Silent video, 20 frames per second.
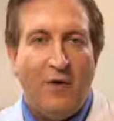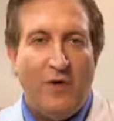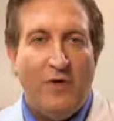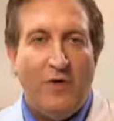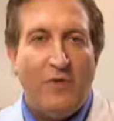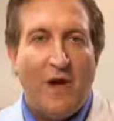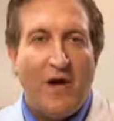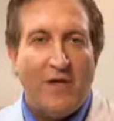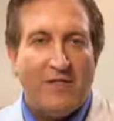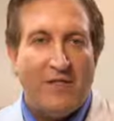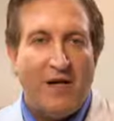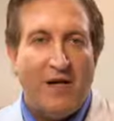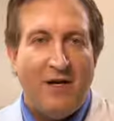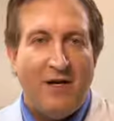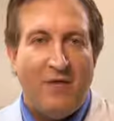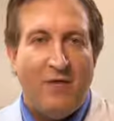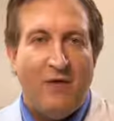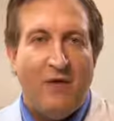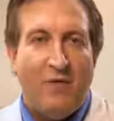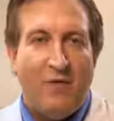When you buy
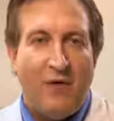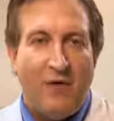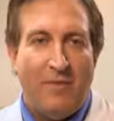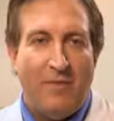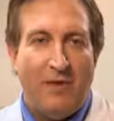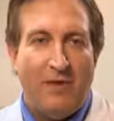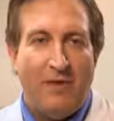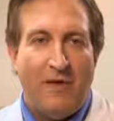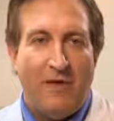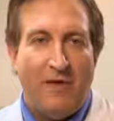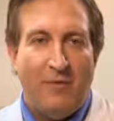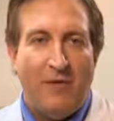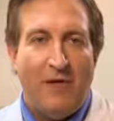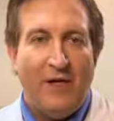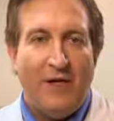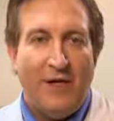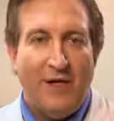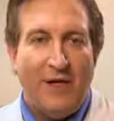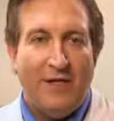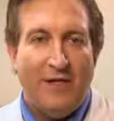SignaSure equipment, it
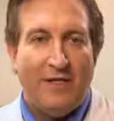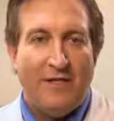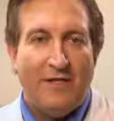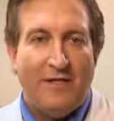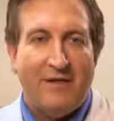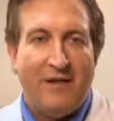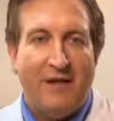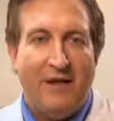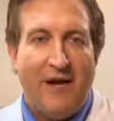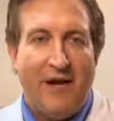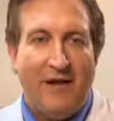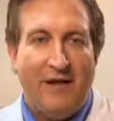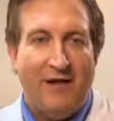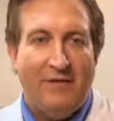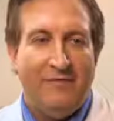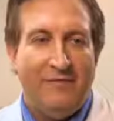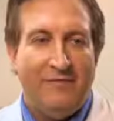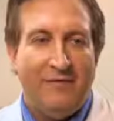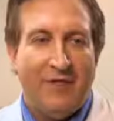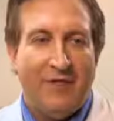really is
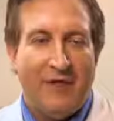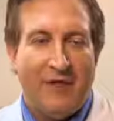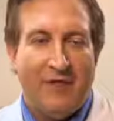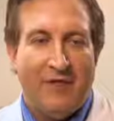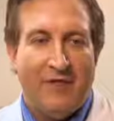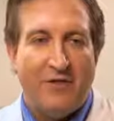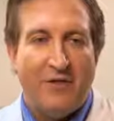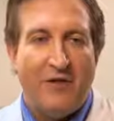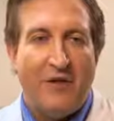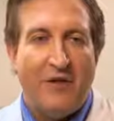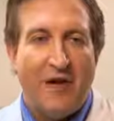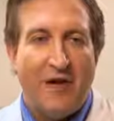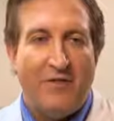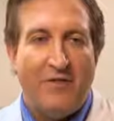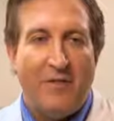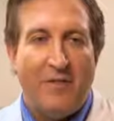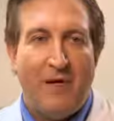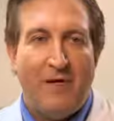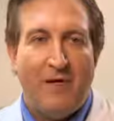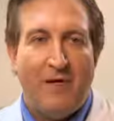a concerted
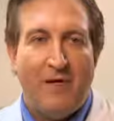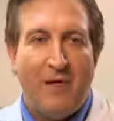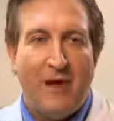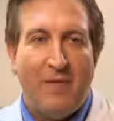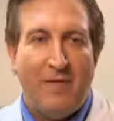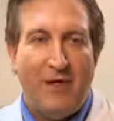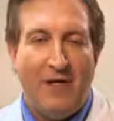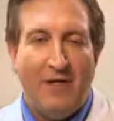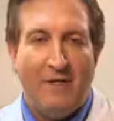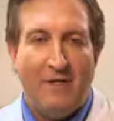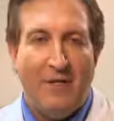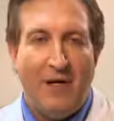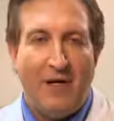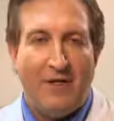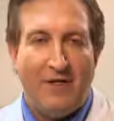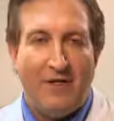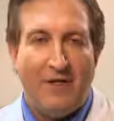effort by the company to make